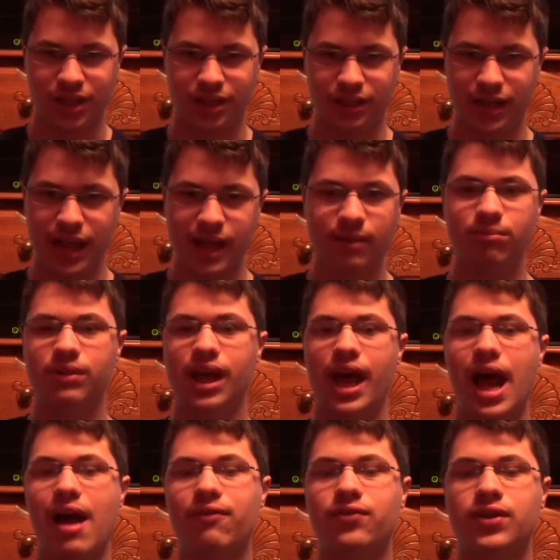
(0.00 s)
named
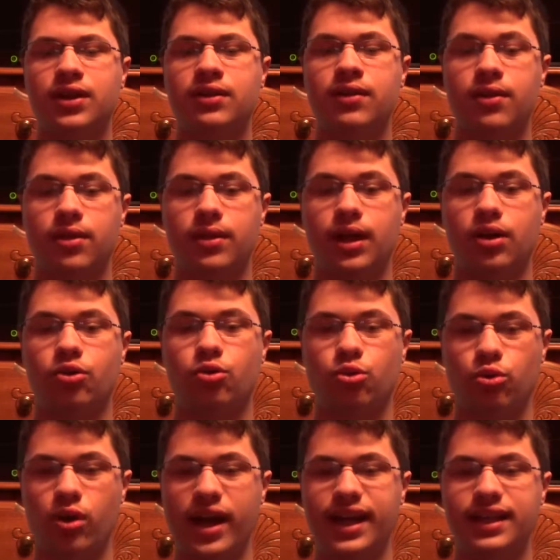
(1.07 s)
after the
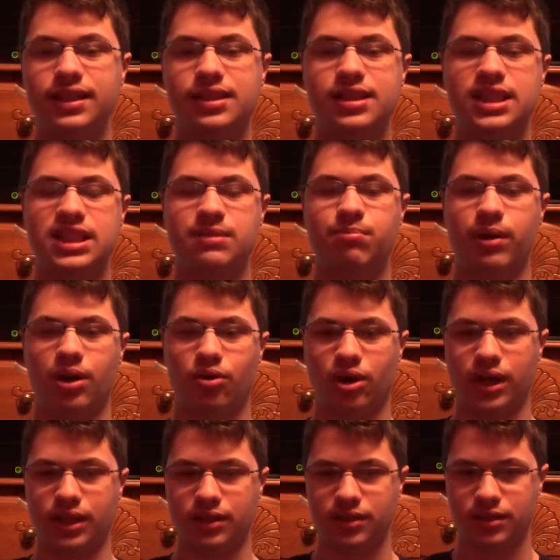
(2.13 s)
Great
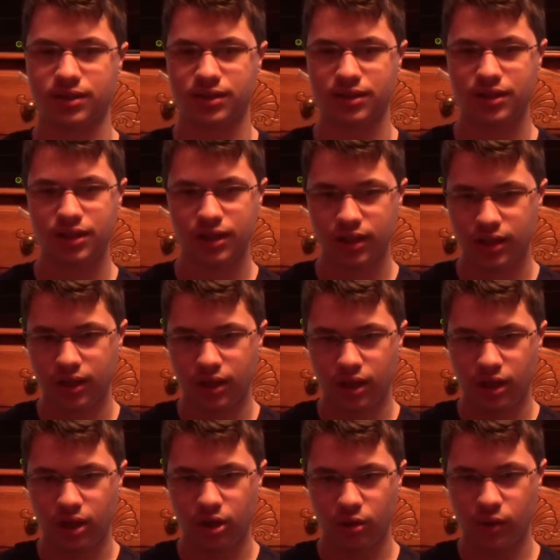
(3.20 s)
Spirit,
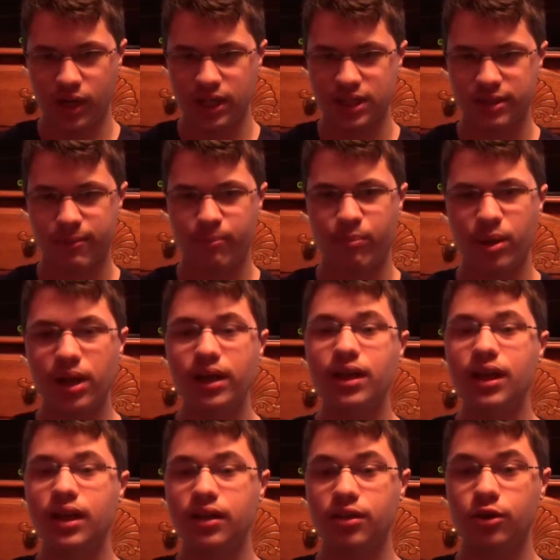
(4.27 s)
who was
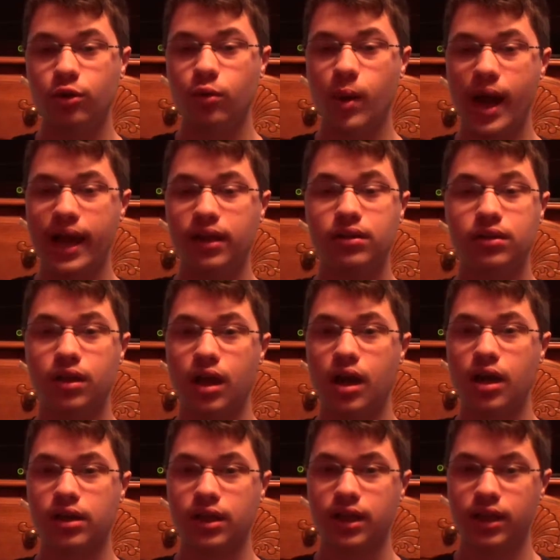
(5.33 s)
put into a
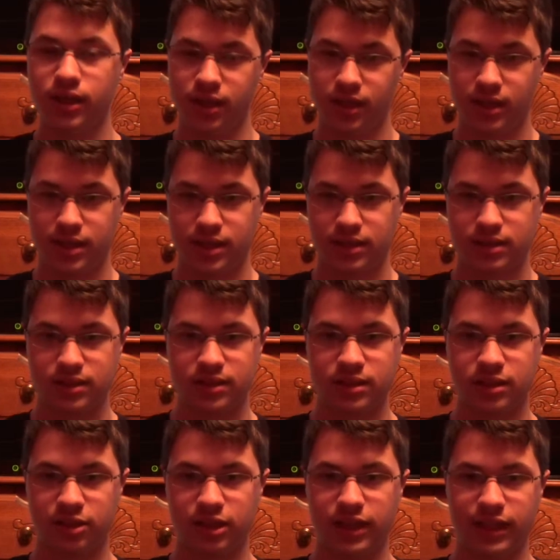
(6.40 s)
long
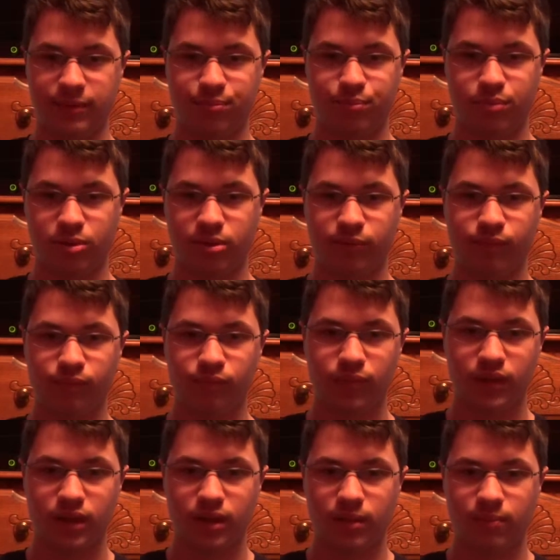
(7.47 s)
sleep
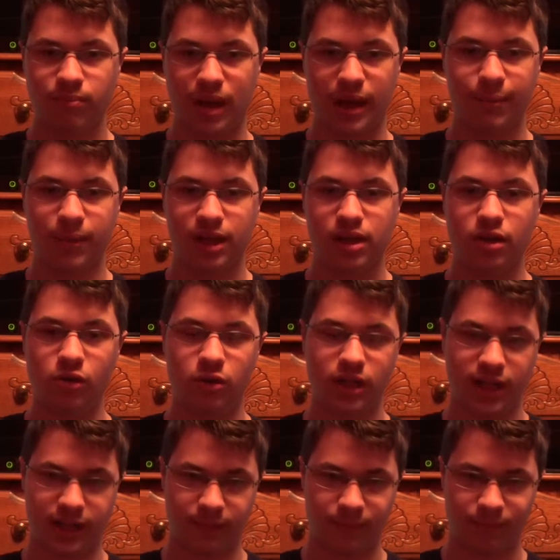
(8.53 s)
by
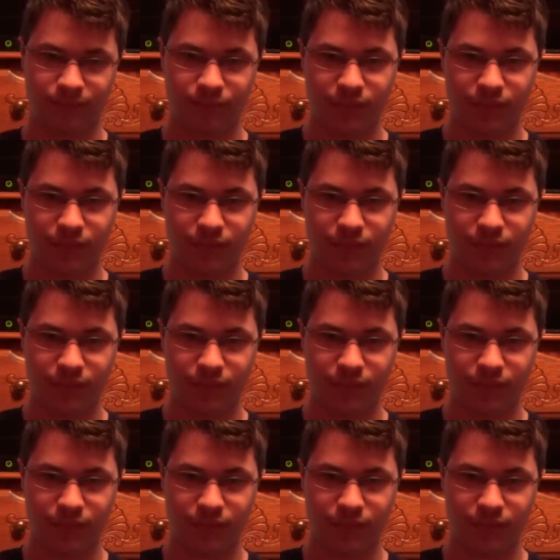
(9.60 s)
Makuta.